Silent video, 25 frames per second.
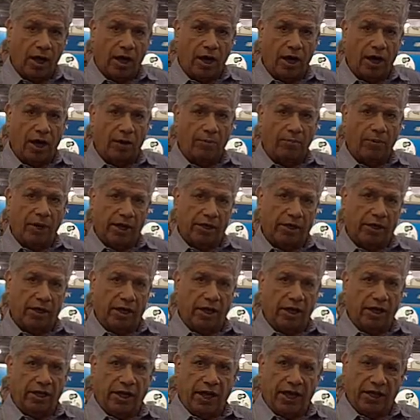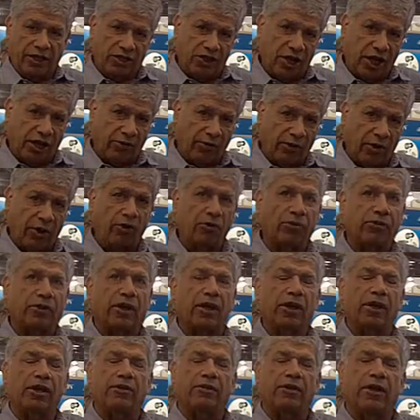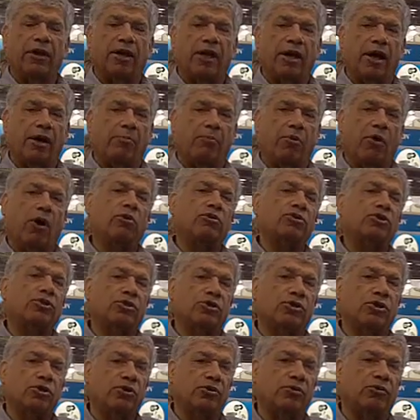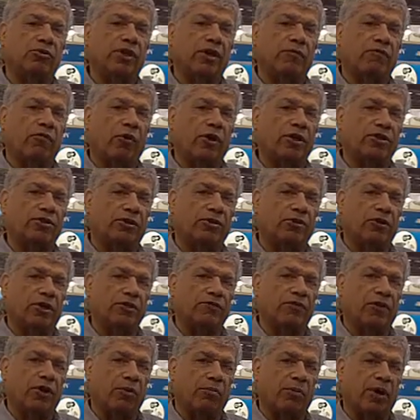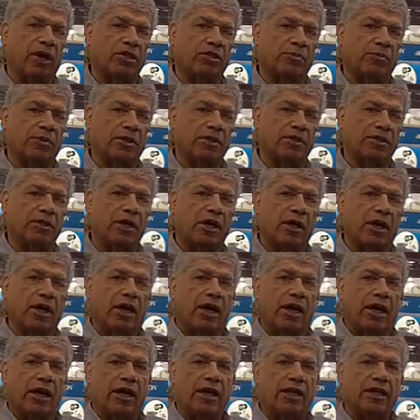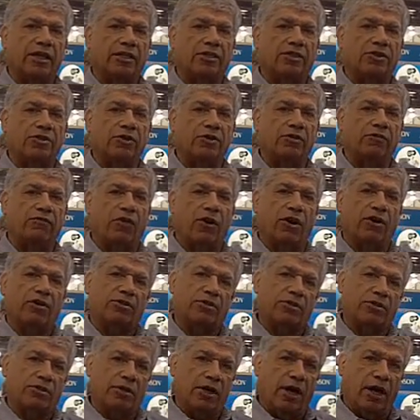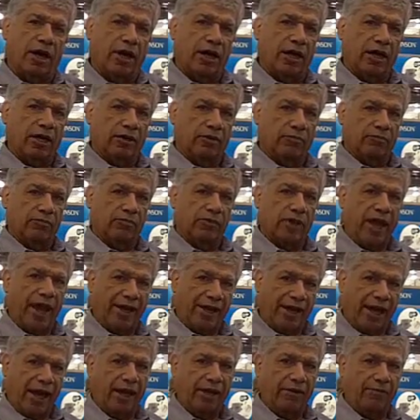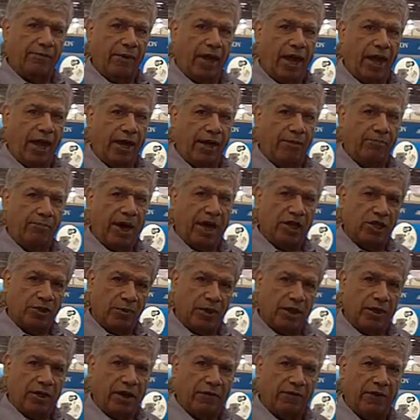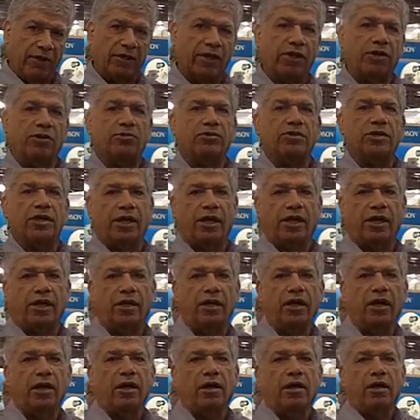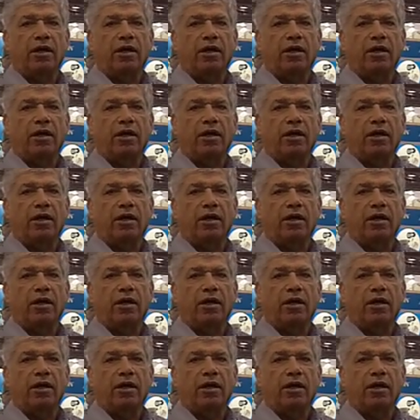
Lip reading: But in general, the approach to differential noise figure measurements is to first take a measurement of the DUT,